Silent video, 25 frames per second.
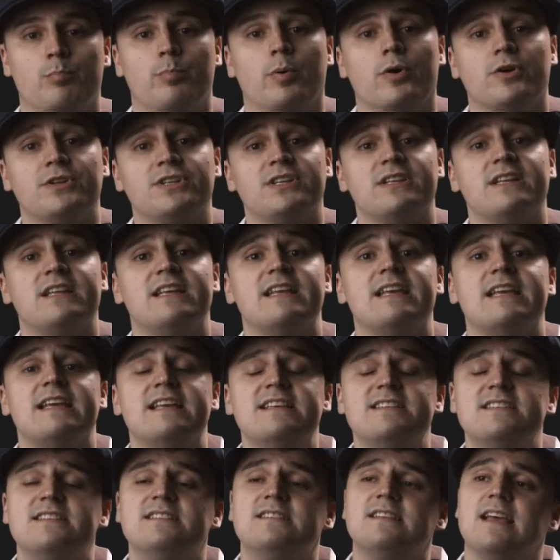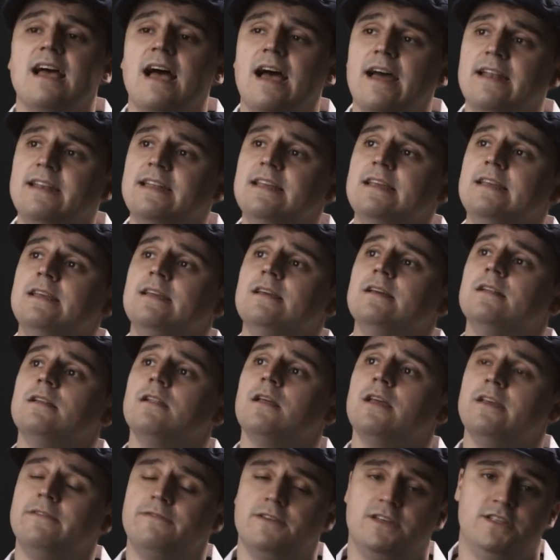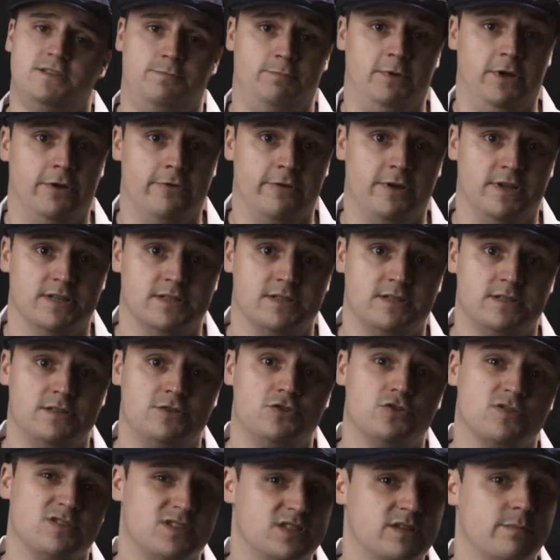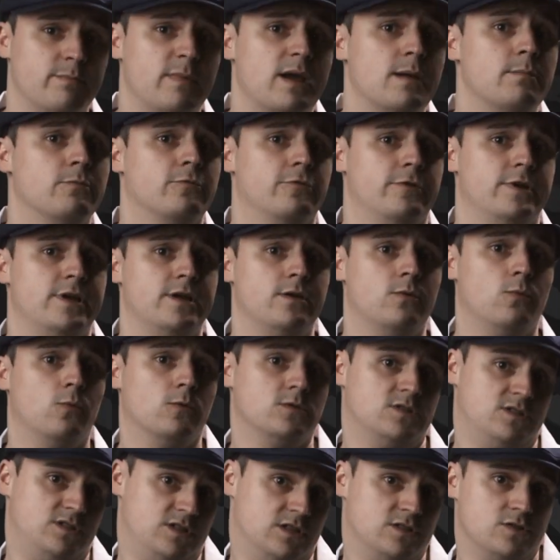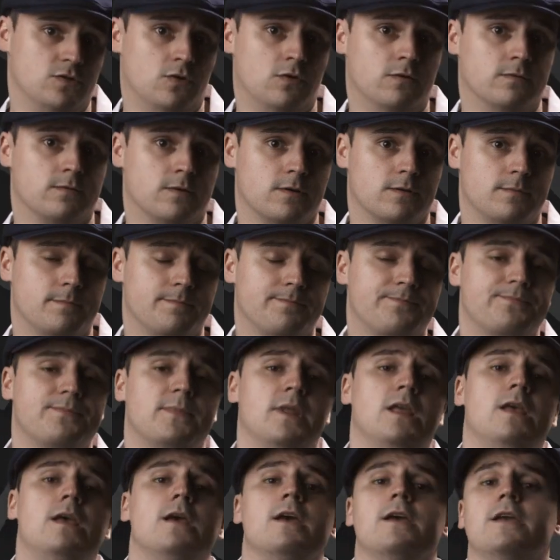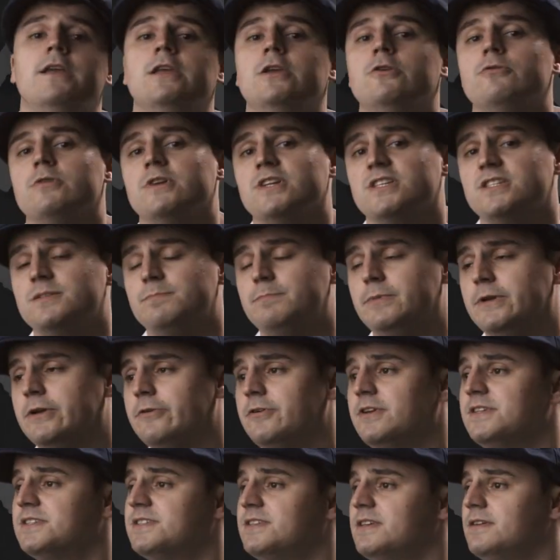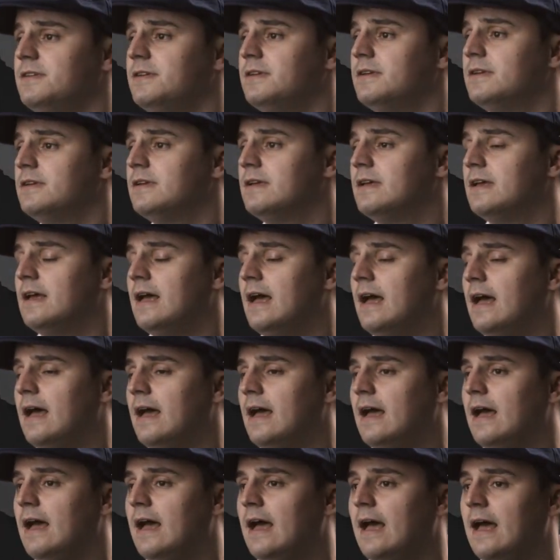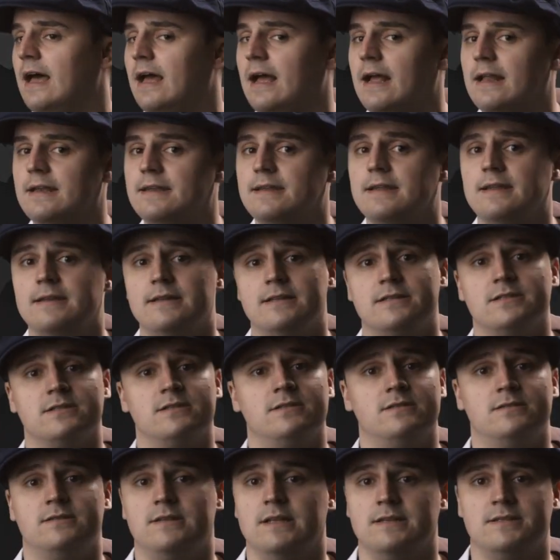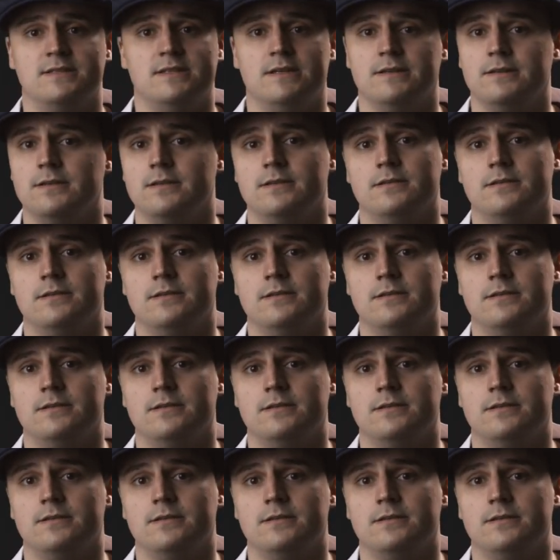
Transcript: But isn't any life experience just a memory once it's over? You experience it, and then that's it.